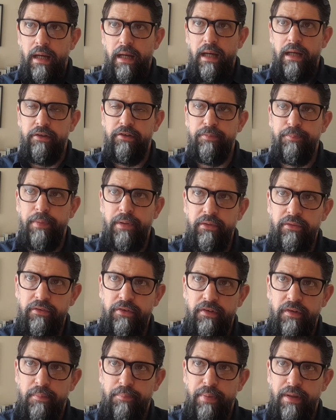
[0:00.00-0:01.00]
I
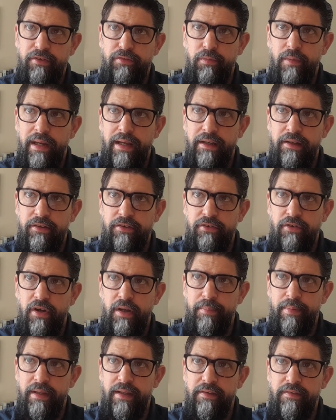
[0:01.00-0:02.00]
suppose the best way I can
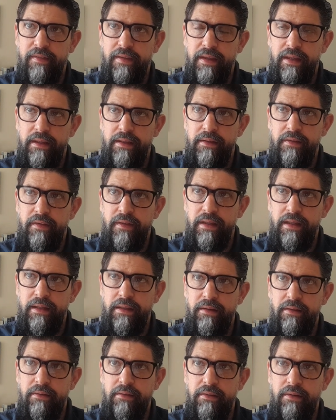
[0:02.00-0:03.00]
describe it is
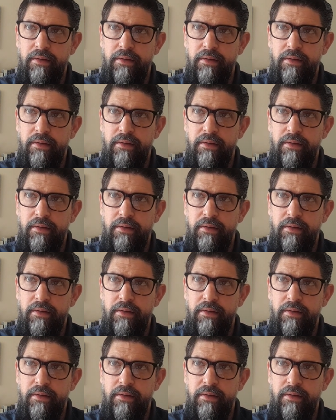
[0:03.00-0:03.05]
the